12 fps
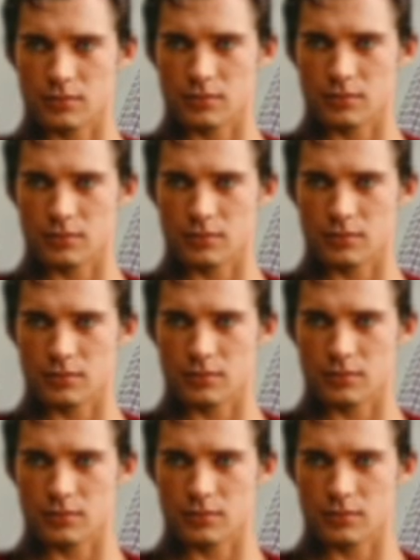
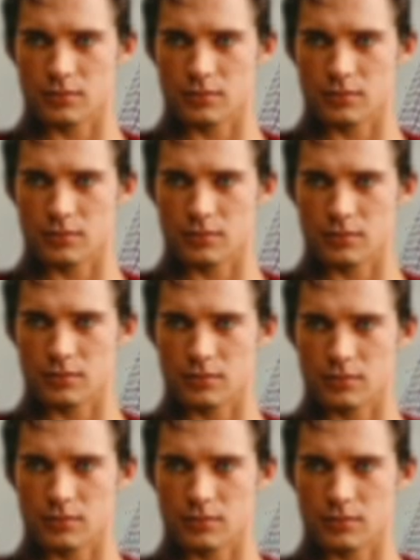
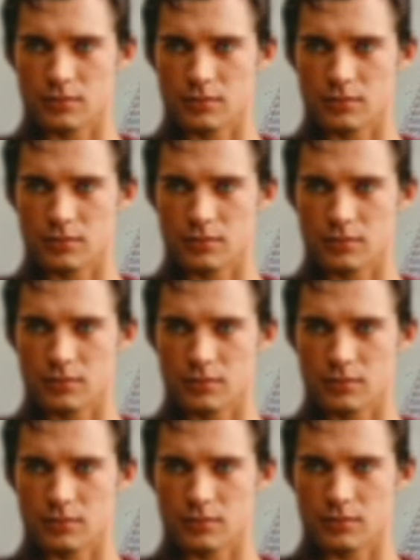
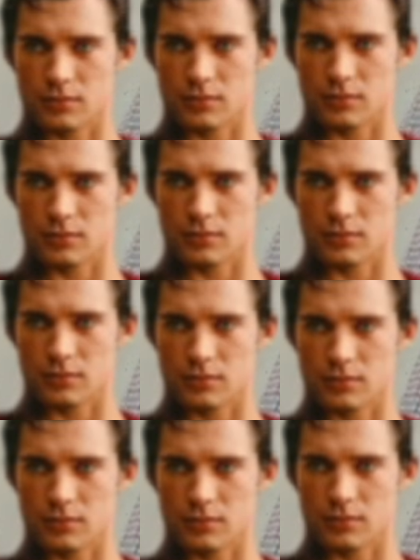
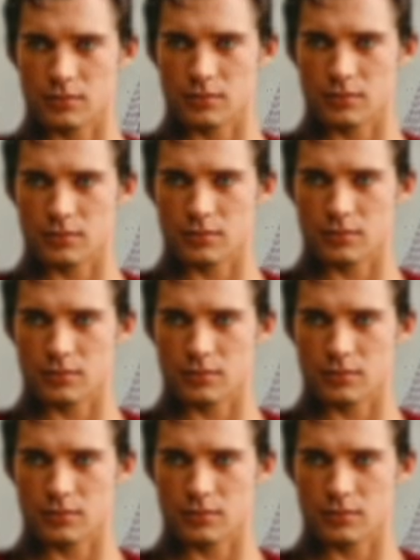No words are spoken by the person on screen.